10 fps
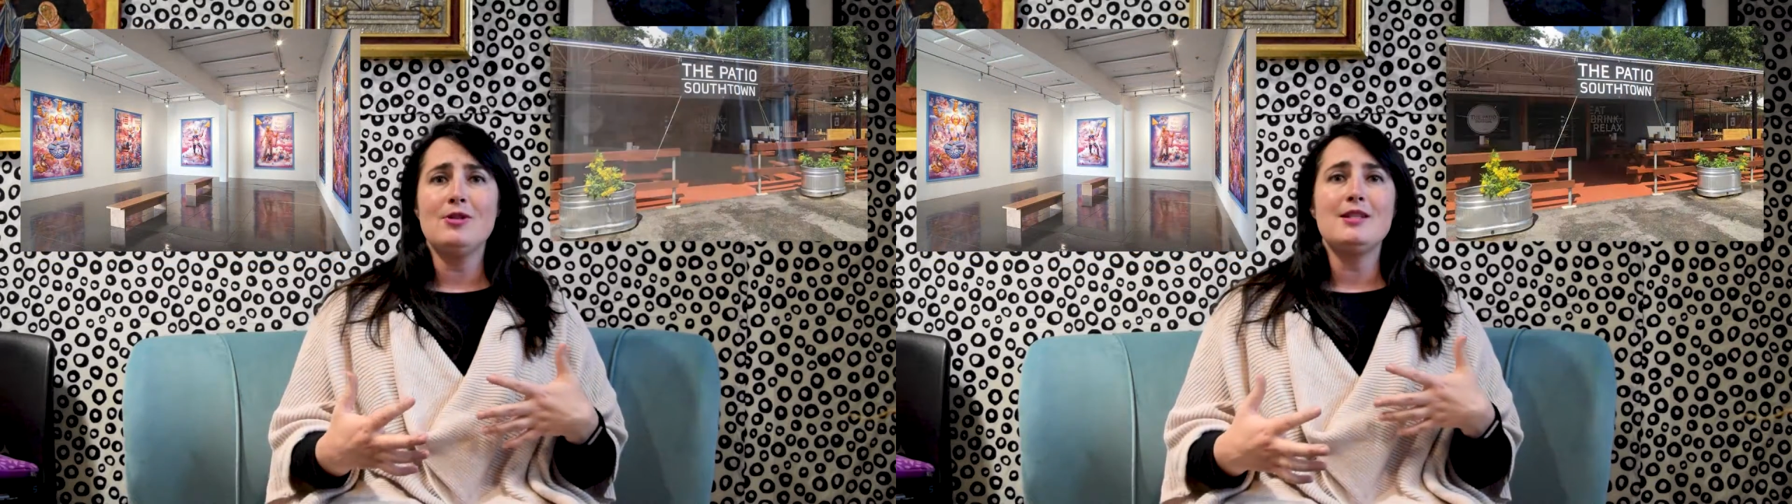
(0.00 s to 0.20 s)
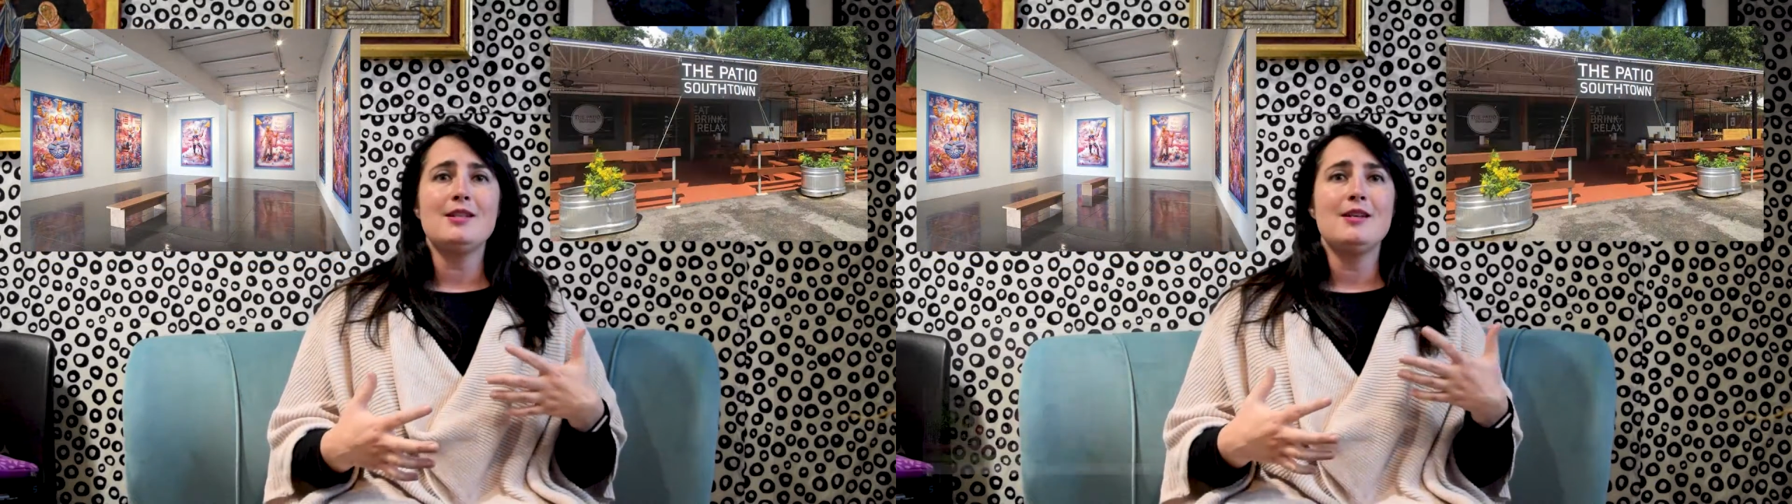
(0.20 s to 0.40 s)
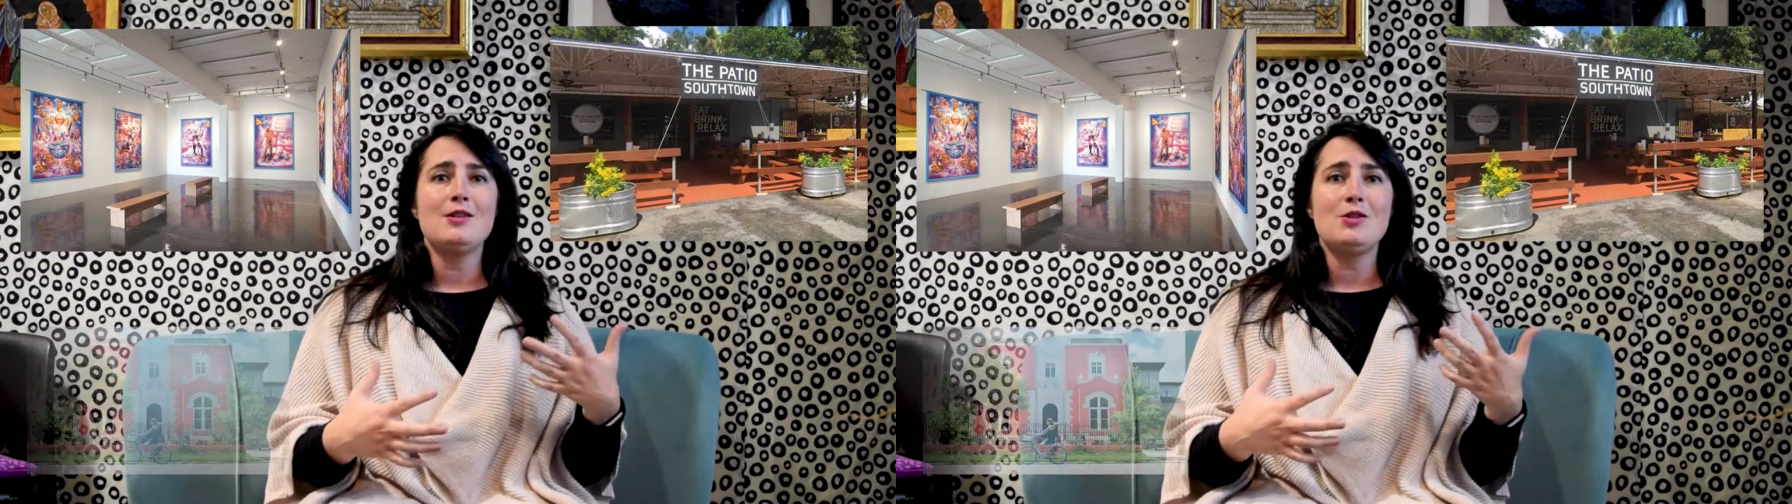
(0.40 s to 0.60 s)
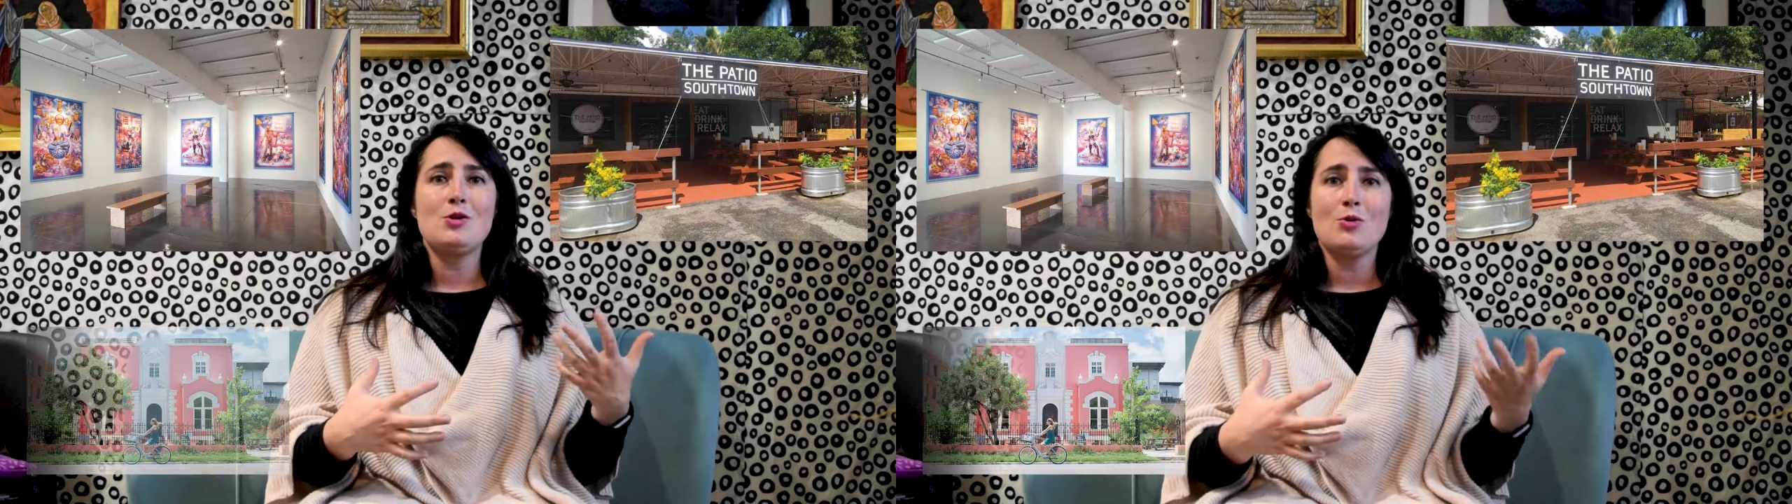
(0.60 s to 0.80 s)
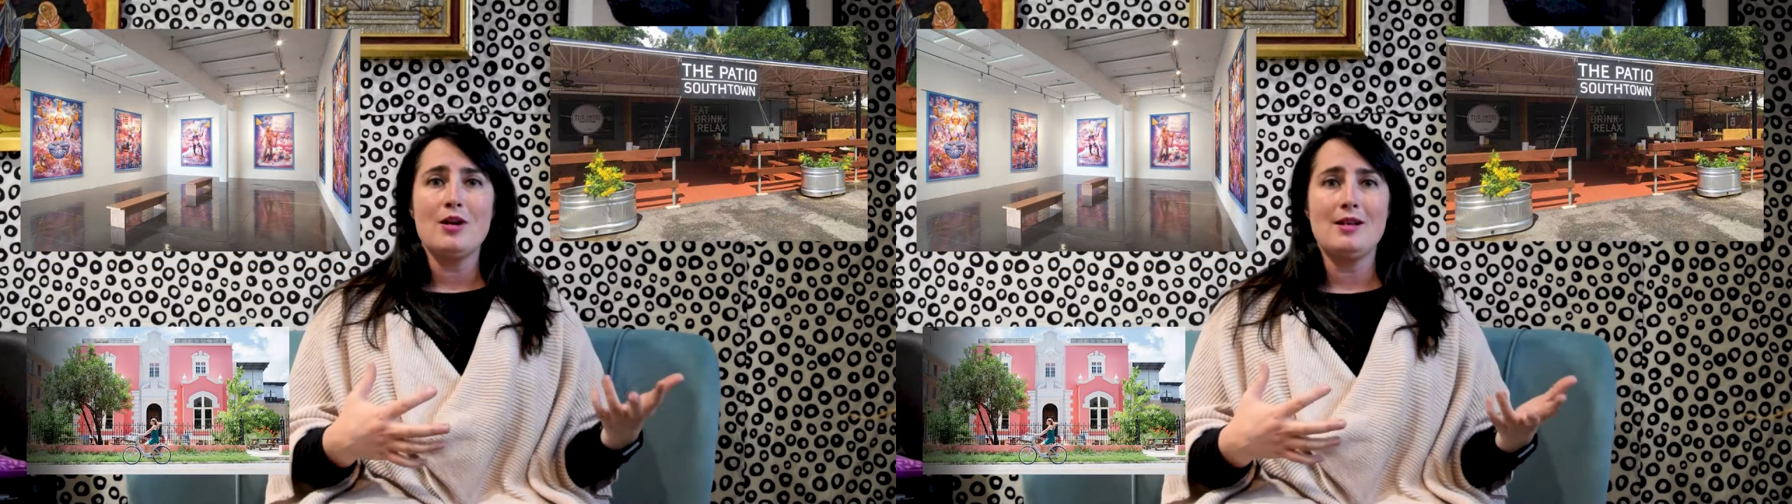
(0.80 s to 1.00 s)
It's a
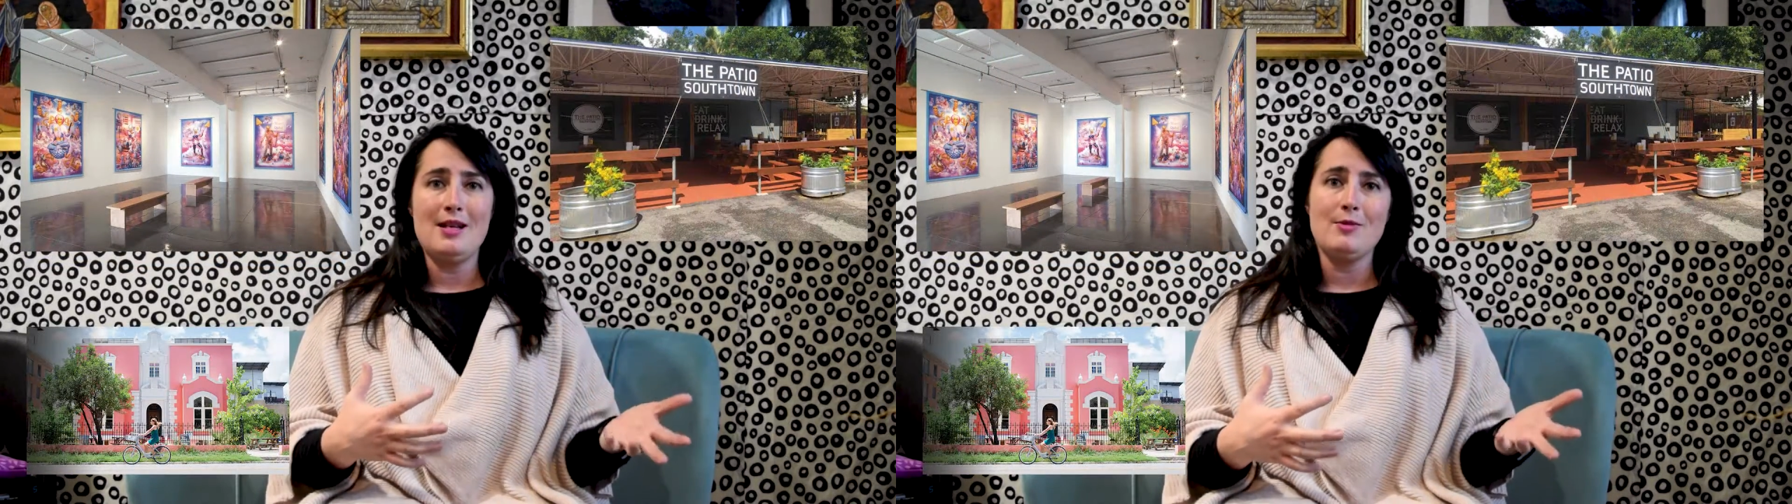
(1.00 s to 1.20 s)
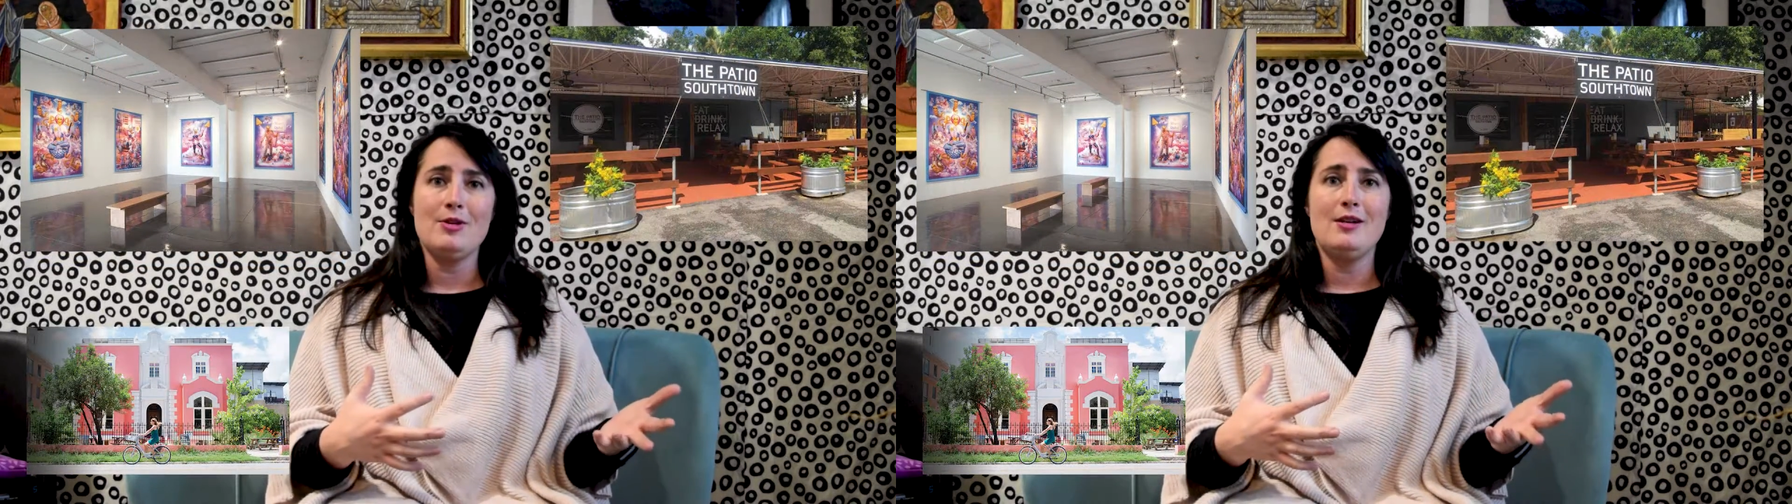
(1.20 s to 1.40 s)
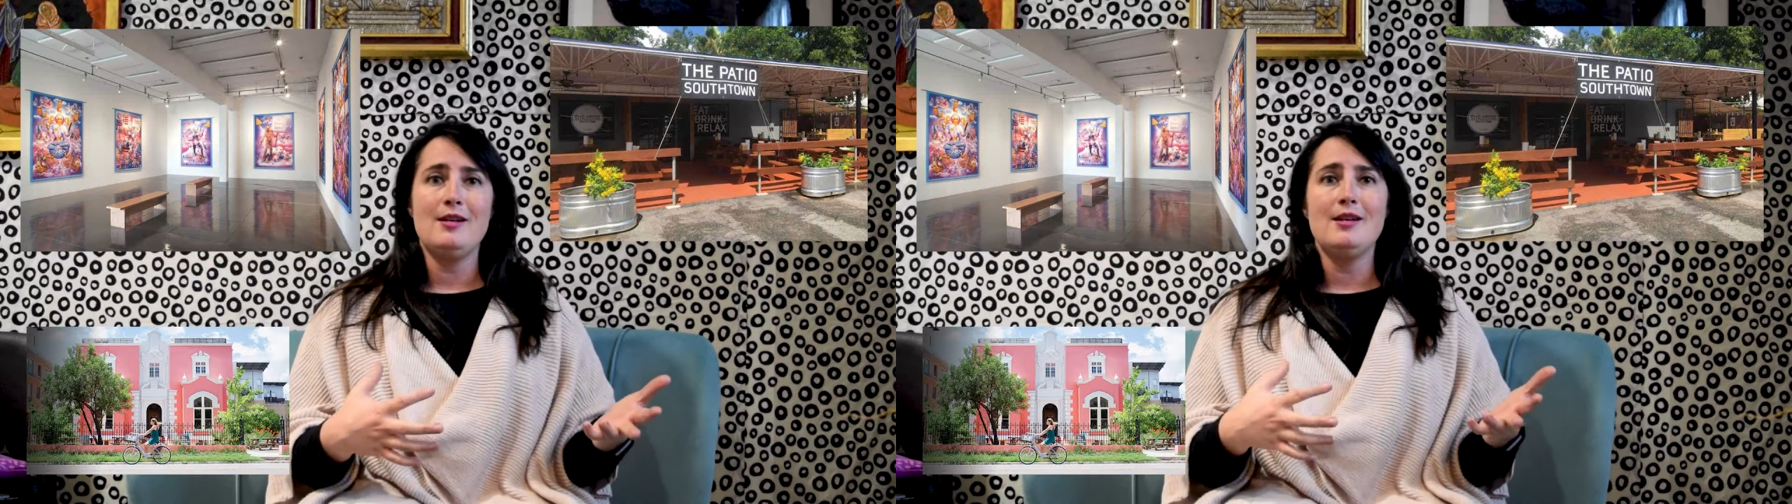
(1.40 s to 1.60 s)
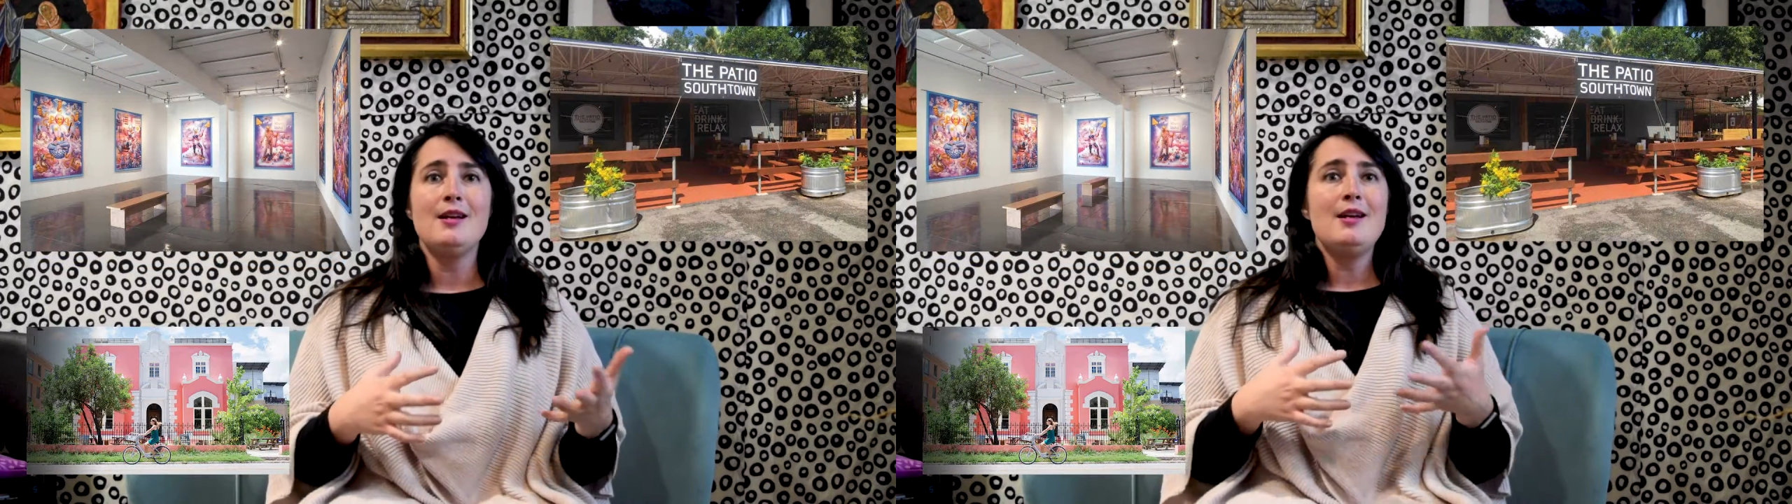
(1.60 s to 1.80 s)
historic neighborhood